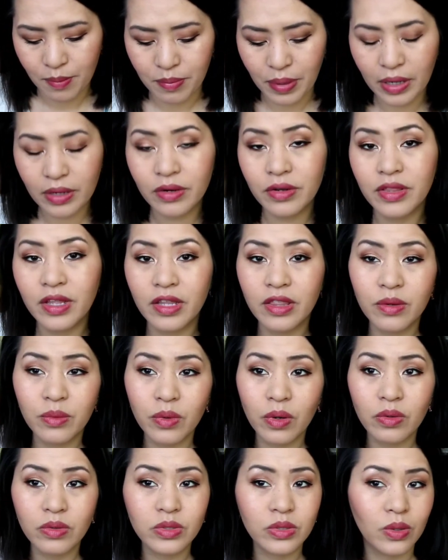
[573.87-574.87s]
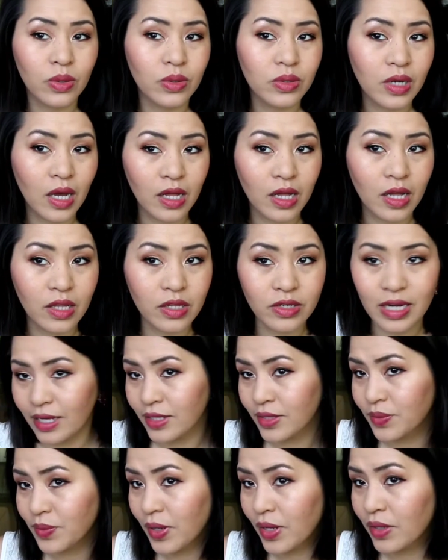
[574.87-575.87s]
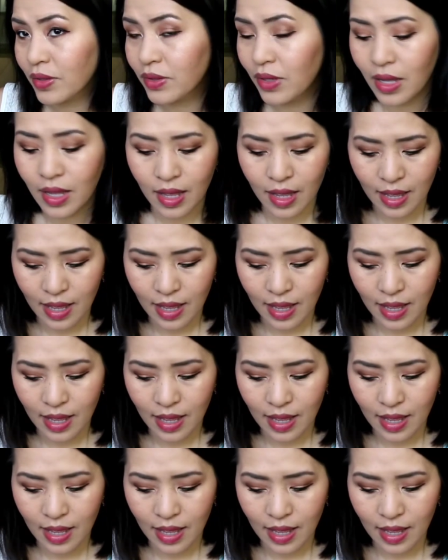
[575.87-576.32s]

better than the rose gold color as well.